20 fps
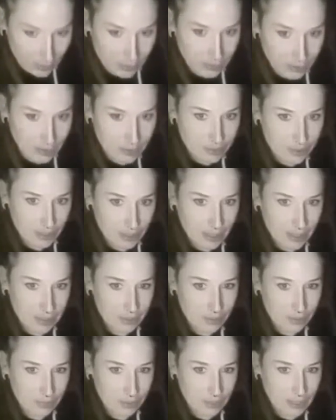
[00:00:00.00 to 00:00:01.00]
is kind of
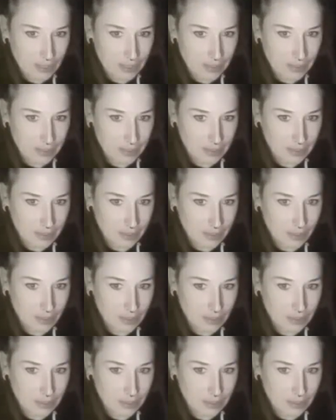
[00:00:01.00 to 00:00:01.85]
like they are like the